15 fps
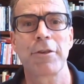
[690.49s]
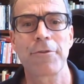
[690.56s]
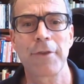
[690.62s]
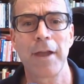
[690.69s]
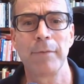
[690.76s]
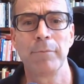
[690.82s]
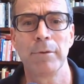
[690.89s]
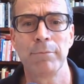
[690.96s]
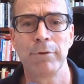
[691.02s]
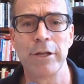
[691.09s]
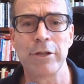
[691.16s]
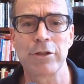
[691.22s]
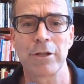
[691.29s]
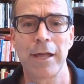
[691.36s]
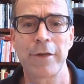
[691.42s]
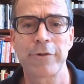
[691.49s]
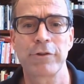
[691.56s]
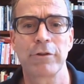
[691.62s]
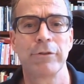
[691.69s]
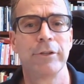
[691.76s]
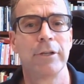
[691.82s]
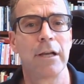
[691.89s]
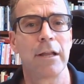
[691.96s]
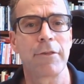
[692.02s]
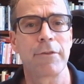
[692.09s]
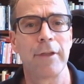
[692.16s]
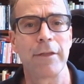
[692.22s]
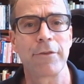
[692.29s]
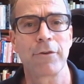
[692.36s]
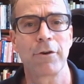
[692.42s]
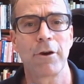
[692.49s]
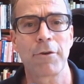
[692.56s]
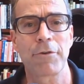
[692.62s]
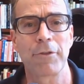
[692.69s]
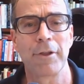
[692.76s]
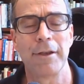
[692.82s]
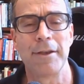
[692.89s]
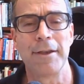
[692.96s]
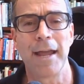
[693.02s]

cyber breach last year in the United States cost